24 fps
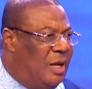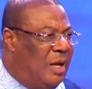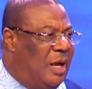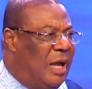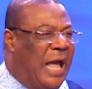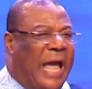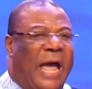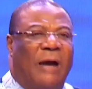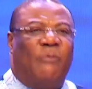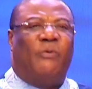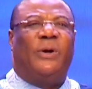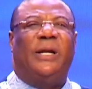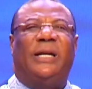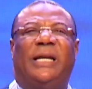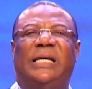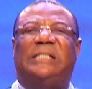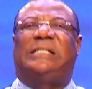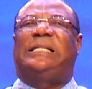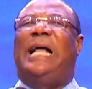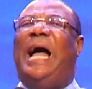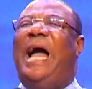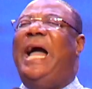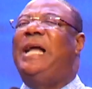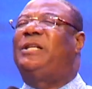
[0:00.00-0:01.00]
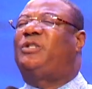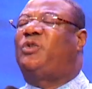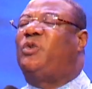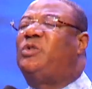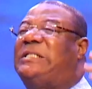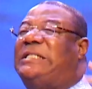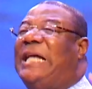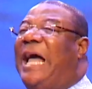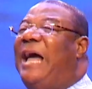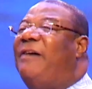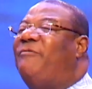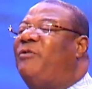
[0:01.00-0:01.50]
and we decide to
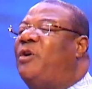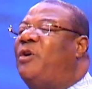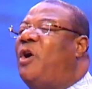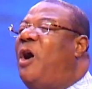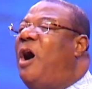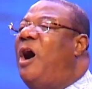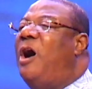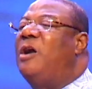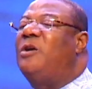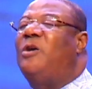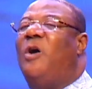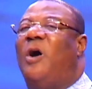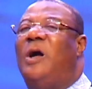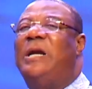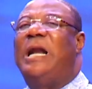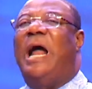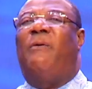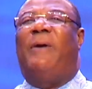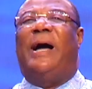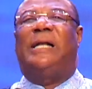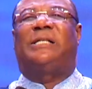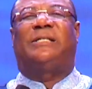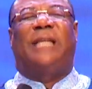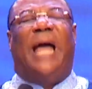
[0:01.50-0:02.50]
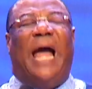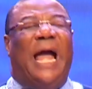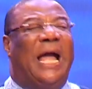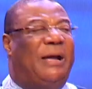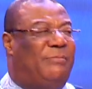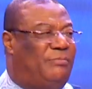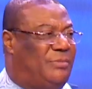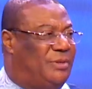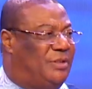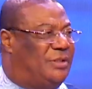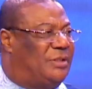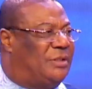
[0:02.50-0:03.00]
serve God on our
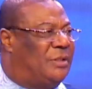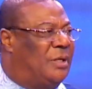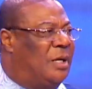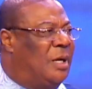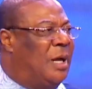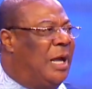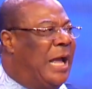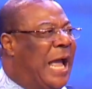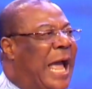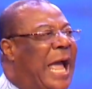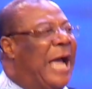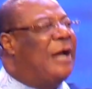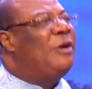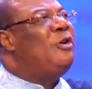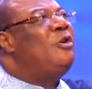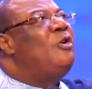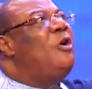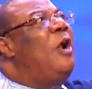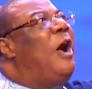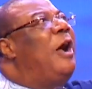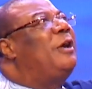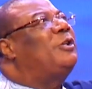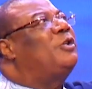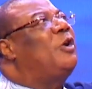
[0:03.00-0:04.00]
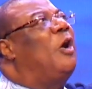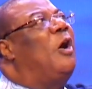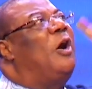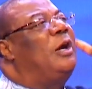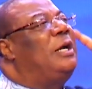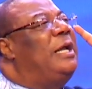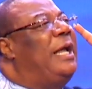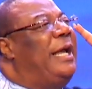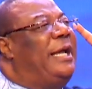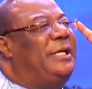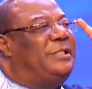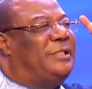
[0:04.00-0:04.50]
terms and not on
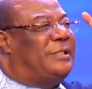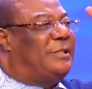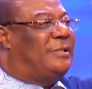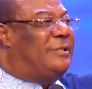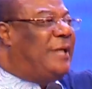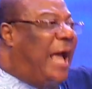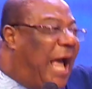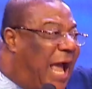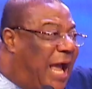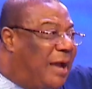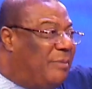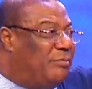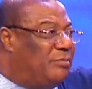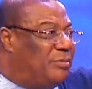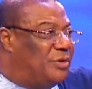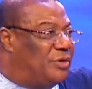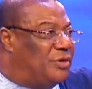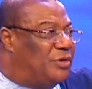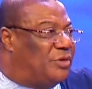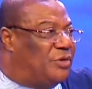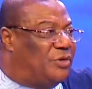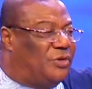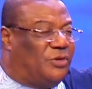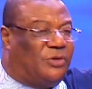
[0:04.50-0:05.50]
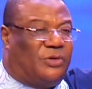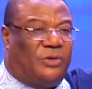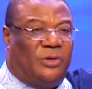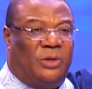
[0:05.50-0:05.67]
his terms,